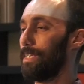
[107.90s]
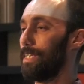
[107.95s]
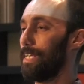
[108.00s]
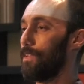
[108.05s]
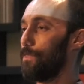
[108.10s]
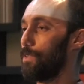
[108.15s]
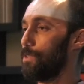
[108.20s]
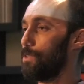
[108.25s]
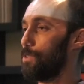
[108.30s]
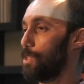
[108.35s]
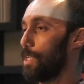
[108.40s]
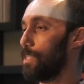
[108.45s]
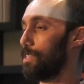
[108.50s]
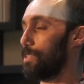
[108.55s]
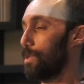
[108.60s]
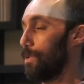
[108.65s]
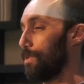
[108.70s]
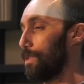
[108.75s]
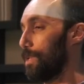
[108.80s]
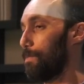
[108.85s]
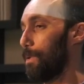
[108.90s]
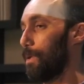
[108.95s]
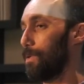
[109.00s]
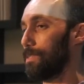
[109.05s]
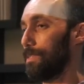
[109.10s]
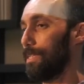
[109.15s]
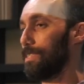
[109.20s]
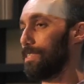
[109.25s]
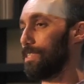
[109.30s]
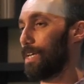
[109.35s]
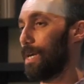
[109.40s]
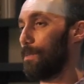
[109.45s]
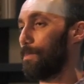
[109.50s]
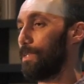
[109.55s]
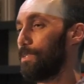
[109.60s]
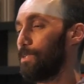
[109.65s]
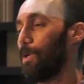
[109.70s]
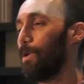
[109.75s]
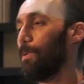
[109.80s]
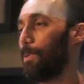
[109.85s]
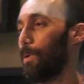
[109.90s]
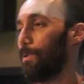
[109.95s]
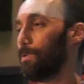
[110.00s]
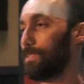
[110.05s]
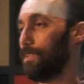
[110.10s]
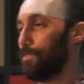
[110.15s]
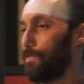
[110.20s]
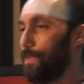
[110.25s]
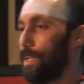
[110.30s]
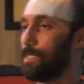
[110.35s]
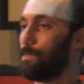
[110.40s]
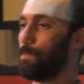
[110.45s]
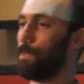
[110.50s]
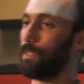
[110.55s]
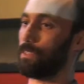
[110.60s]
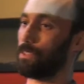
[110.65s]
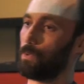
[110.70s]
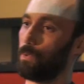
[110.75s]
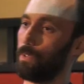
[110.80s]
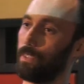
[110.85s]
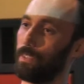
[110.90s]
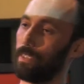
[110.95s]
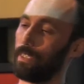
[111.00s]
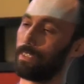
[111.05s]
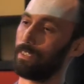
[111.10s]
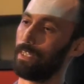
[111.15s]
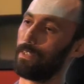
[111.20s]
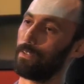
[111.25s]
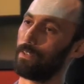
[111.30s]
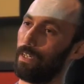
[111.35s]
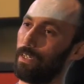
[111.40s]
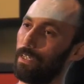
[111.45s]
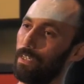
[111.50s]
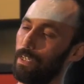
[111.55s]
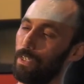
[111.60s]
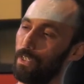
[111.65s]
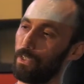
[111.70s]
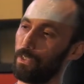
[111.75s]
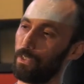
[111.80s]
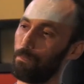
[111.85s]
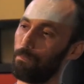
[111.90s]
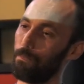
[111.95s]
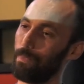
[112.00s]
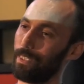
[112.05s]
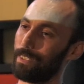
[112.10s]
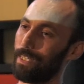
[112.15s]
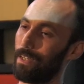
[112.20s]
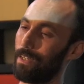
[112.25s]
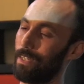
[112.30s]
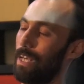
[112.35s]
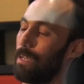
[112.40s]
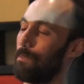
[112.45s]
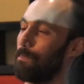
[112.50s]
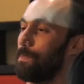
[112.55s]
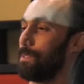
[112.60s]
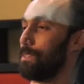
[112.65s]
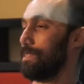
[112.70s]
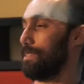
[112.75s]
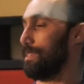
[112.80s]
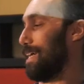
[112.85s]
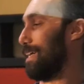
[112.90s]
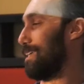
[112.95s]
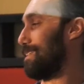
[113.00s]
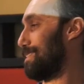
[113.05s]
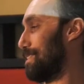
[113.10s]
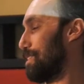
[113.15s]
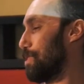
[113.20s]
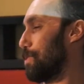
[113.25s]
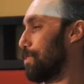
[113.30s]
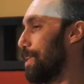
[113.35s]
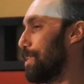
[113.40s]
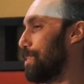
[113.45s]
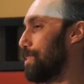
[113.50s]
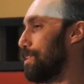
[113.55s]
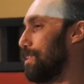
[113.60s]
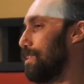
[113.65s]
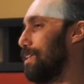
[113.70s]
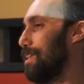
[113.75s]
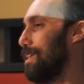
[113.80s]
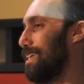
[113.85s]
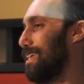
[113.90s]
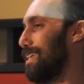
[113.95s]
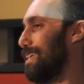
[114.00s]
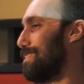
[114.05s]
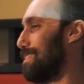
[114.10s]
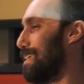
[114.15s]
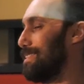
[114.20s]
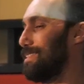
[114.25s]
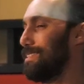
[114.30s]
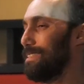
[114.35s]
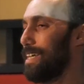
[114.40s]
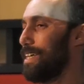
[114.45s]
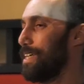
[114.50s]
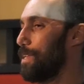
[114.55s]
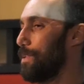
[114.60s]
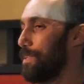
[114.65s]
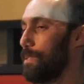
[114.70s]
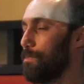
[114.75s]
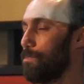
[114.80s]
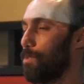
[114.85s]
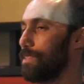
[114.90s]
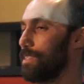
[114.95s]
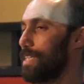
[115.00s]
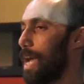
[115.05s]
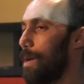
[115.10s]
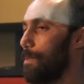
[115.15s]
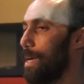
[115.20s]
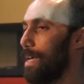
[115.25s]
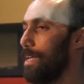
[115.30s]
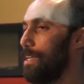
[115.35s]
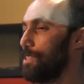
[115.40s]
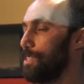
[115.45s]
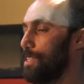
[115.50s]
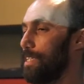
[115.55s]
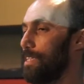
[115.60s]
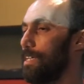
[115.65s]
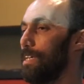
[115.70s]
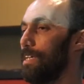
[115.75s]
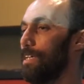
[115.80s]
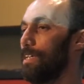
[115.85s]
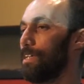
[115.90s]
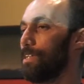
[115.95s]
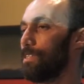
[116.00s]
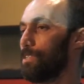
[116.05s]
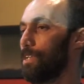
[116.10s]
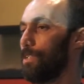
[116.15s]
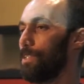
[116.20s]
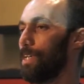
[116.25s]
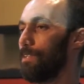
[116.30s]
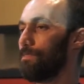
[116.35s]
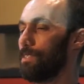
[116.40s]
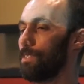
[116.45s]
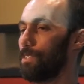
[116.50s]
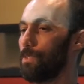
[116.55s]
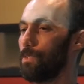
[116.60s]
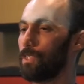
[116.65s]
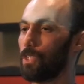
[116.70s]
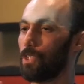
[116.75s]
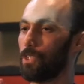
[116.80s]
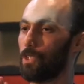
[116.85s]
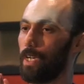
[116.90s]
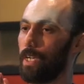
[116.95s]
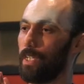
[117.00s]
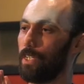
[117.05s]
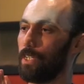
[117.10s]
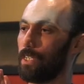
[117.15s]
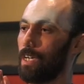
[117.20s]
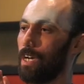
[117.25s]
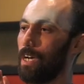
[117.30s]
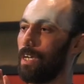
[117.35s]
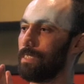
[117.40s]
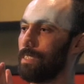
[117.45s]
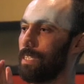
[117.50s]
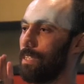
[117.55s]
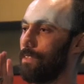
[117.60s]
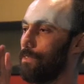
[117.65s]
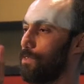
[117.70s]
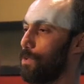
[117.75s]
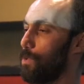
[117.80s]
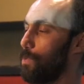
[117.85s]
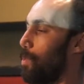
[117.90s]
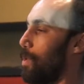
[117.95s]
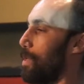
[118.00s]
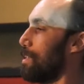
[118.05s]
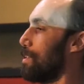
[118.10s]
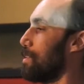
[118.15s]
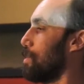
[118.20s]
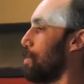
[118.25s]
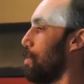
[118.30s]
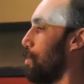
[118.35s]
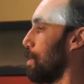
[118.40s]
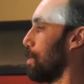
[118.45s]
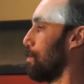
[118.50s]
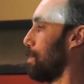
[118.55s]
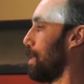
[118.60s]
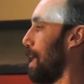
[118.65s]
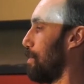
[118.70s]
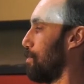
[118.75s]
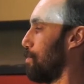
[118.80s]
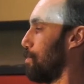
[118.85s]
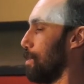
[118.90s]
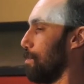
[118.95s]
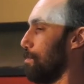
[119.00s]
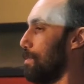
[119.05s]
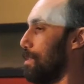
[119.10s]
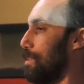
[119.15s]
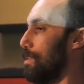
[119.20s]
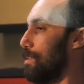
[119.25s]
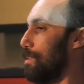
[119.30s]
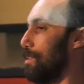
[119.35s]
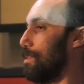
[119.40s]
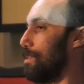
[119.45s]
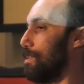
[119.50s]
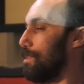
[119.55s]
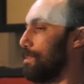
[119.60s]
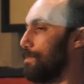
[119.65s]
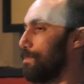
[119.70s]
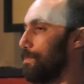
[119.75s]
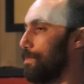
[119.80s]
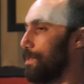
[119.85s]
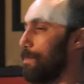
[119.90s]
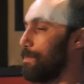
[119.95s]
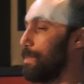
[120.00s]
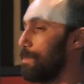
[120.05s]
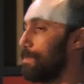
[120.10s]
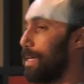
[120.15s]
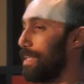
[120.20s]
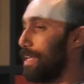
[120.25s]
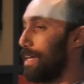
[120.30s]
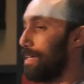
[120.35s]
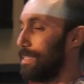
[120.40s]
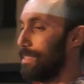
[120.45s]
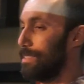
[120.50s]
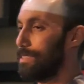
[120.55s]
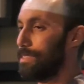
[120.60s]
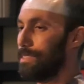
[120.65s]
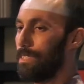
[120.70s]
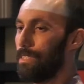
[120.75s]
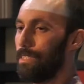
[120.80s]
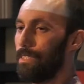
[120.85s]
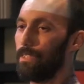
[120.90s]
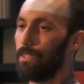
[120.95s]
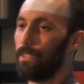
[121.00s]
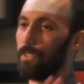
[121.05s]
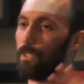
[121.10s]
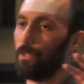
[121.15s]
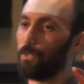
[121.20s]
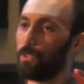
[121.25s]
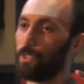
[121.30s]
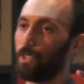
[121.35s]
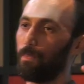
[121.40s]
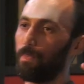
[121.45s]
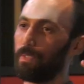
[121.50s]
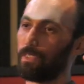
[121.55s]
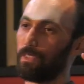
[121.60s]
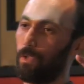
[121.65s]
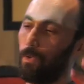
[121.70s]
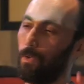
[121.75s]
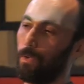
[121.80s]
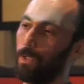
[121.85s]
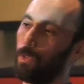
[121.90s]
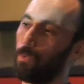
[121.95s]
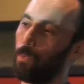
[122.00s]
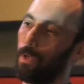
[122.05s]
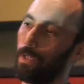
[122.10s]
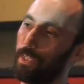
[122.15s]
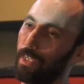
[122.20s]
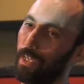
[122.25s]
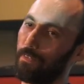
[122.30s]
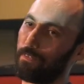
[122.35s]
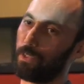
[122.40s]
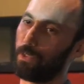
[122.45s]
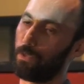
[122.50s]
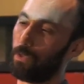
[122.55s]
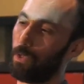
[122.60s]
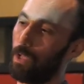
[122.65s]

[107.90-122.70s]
If you just only post on Instagram, you don't post on Facebook, Twitter, et cetera, you miss out on that situation, and it doesn't take you any more time or energy, because all you have to do is create your content for one core platform. What I mean by that is, YouTube is the only one that you have to do